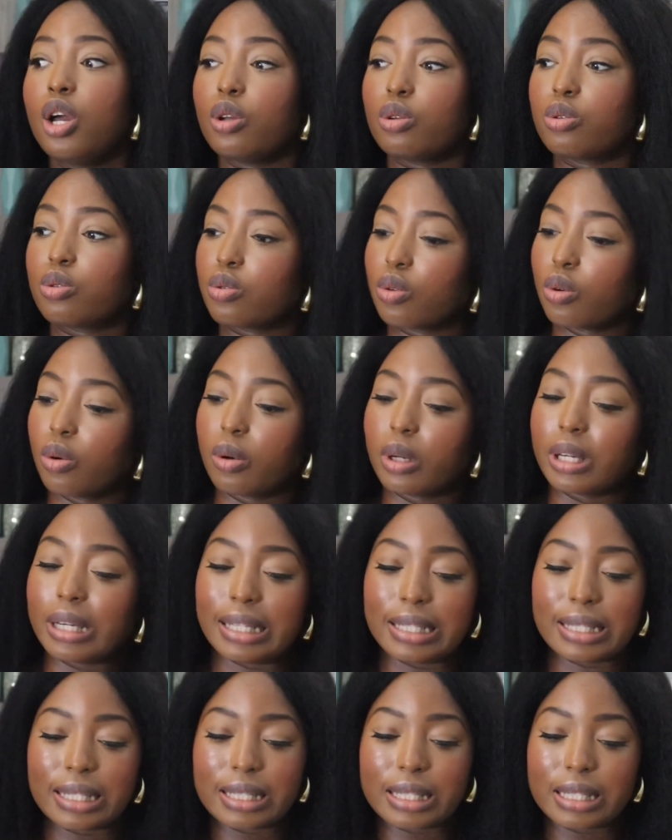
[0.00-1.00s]
So
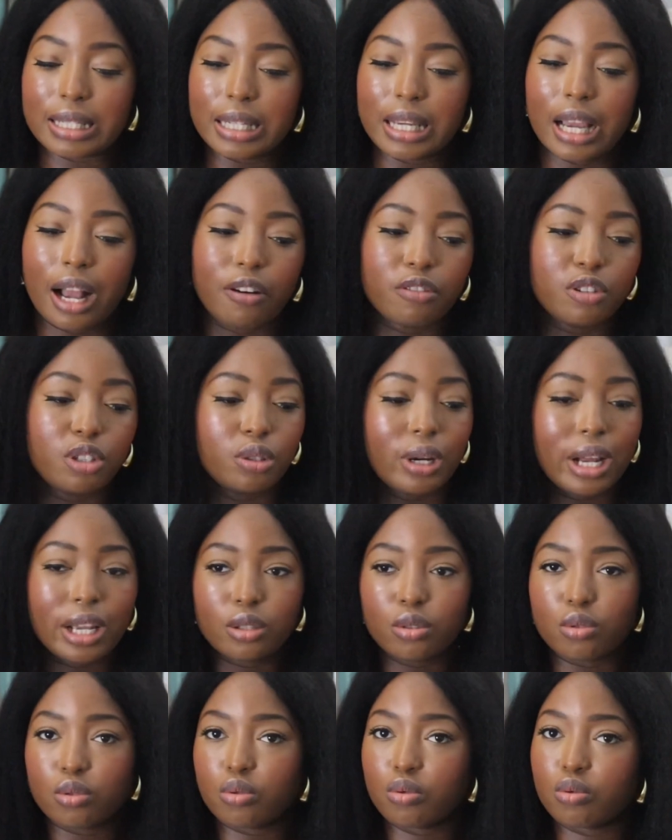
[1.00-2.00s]
recently I've
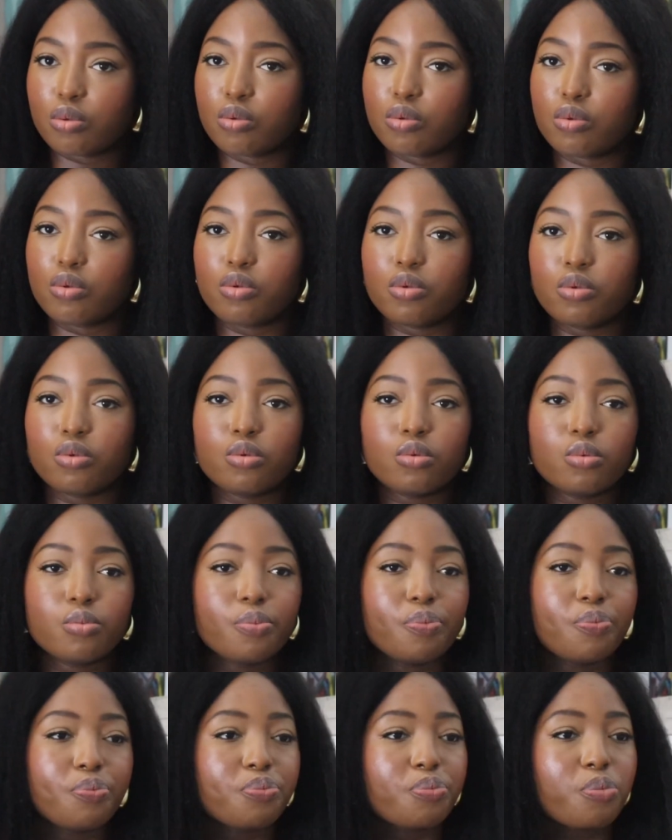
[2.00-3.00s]
tried to
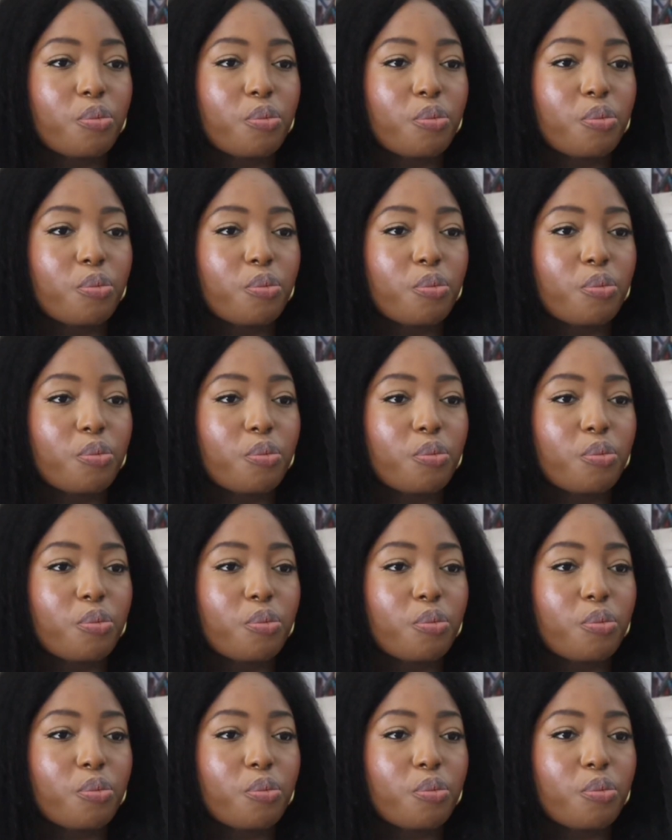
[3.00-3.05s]
do